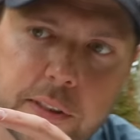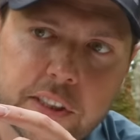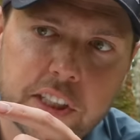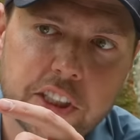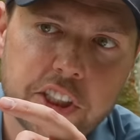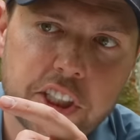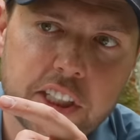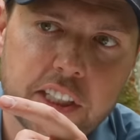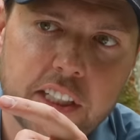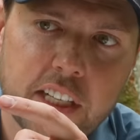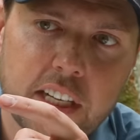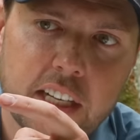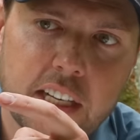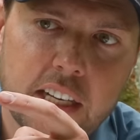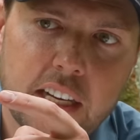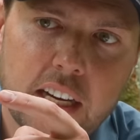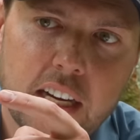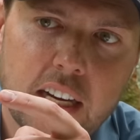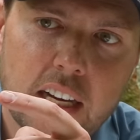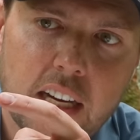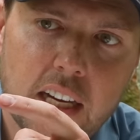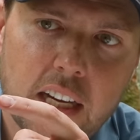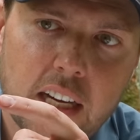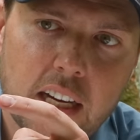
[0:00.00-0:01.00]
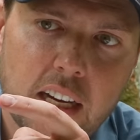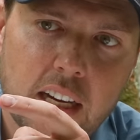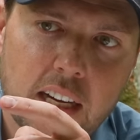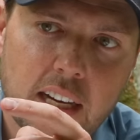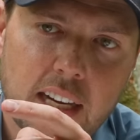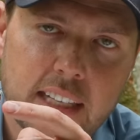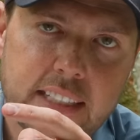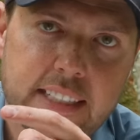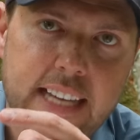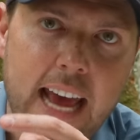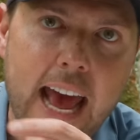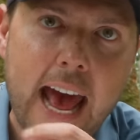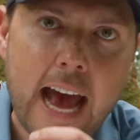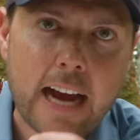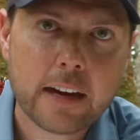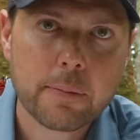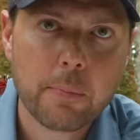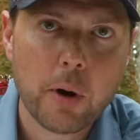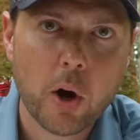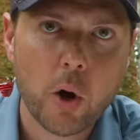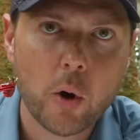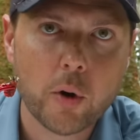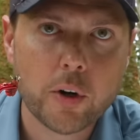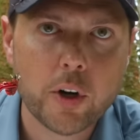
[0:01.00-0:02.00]
position,
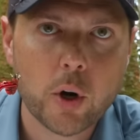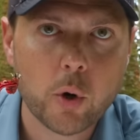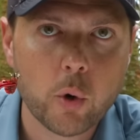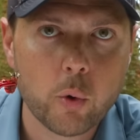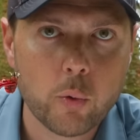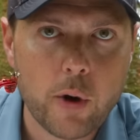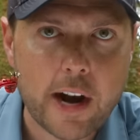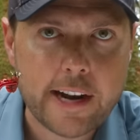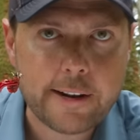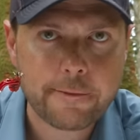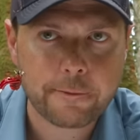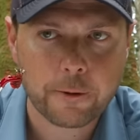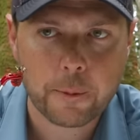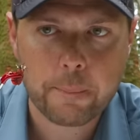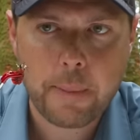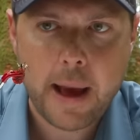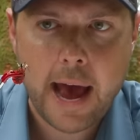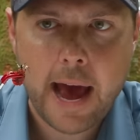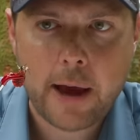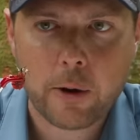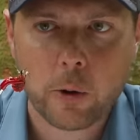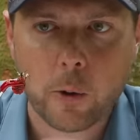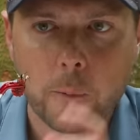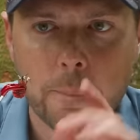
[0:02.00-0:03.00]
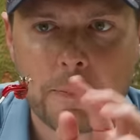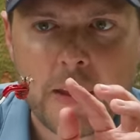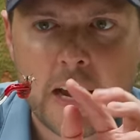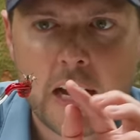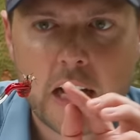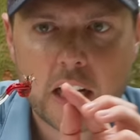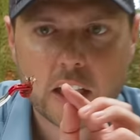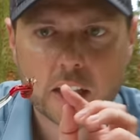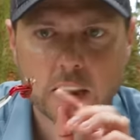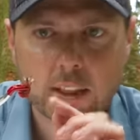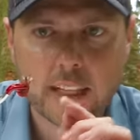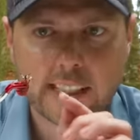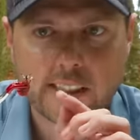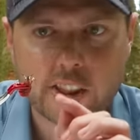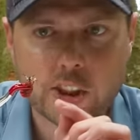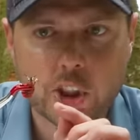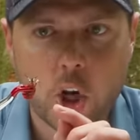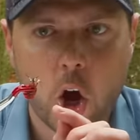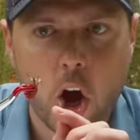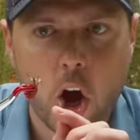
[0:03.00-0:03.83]
attack mode, ready for battle. Let's